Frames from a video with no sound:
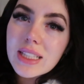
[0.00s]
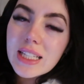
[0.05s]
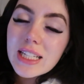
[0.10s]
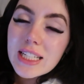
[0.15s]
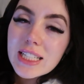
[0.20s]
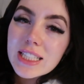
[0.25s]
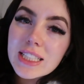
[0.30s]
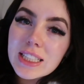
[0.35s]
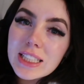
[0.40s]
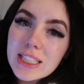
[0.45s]

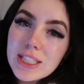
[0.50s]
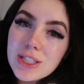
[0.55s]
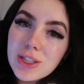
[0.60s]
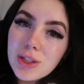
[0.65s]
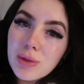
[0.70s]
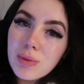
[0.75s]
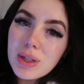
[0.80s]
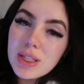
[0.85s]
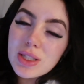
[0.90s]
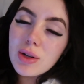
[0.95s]
easily
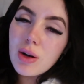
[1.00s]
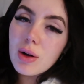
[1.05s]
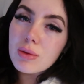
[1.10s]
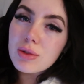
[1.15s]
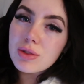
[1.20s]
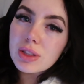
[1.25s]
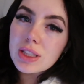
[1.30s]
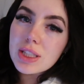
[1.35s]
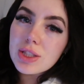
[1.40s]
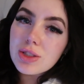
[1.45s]
to me so I
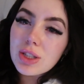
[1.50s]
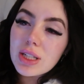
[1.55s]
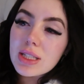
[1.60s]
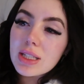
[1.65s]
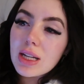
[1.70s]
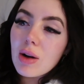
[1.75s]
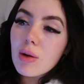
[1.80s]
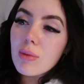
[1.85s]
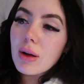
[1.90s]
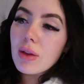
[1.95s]
was really
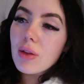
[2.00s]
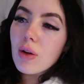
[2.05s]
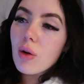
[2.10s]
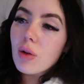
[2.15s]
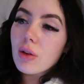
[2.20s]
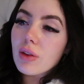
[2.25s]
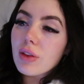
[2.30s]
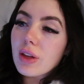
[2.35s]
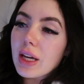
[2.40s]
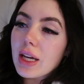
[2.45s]
stressed out about the
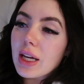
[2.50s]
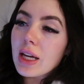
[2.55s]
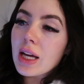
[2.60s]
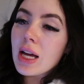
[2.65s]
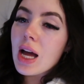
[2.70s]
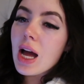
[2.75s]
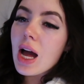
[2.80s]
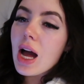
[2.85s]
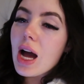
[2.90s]
whole thing